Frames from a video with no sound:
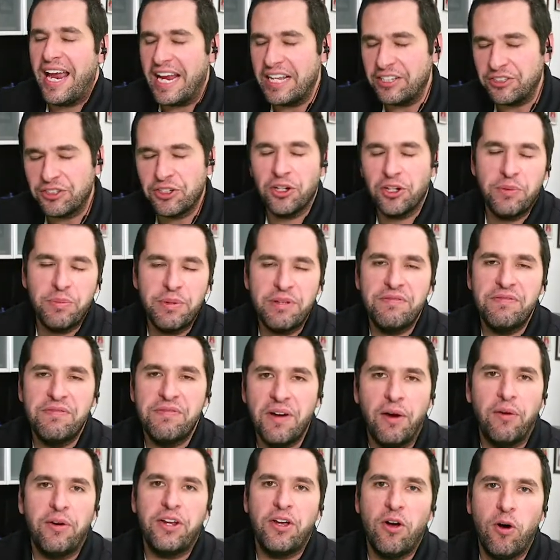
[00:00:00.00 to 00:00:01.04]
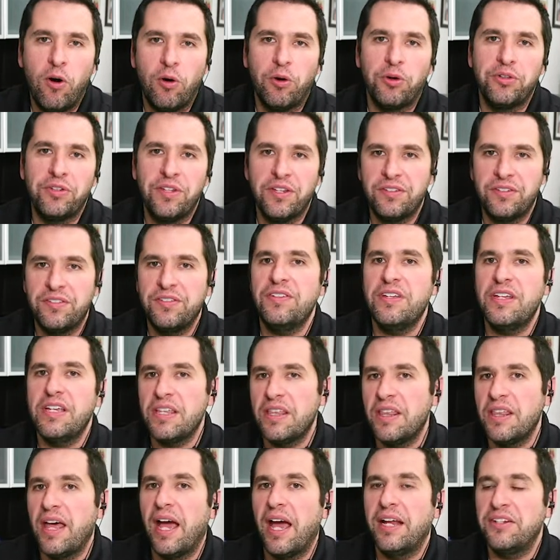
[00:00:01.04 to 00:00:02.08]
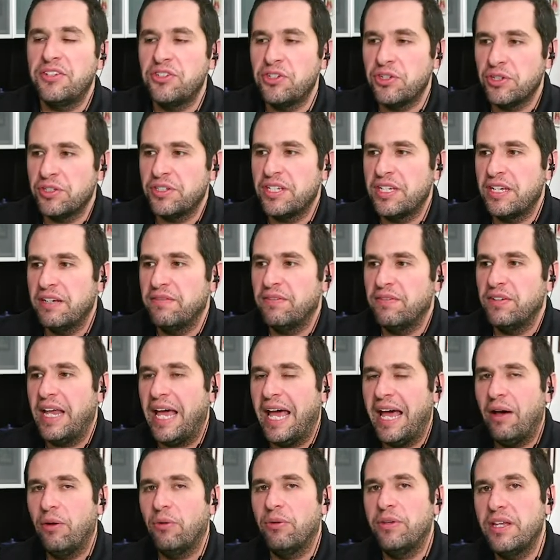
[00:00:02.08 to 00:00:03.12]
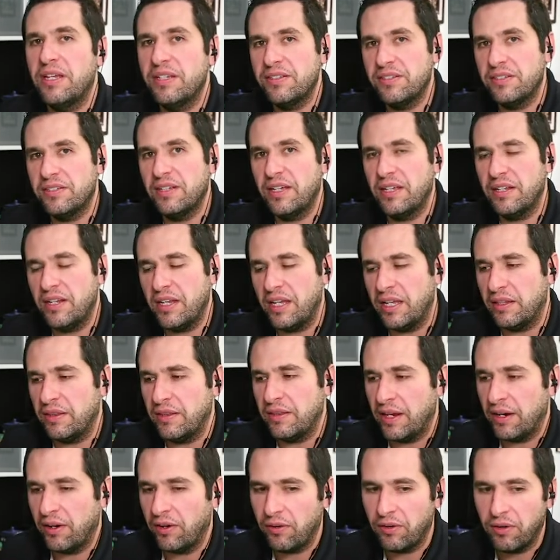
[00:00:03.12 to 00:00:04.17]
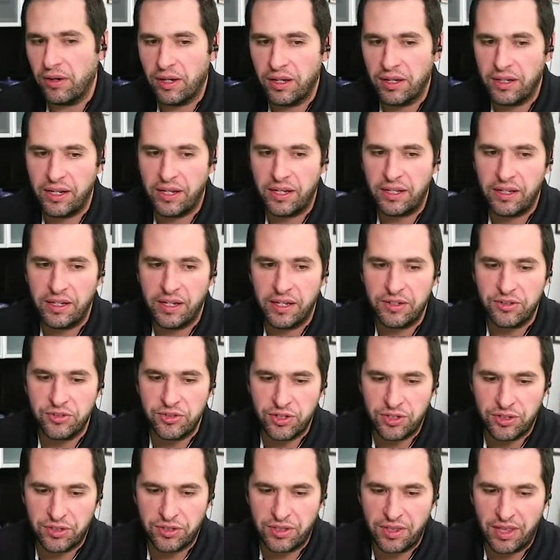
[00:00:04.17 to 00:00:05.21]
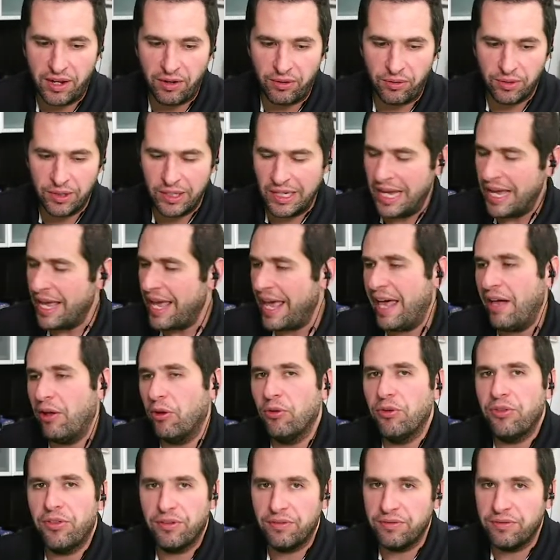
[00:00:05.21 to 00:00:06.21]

it's going to be very hard to see that just given how they sit in their uh, in just their health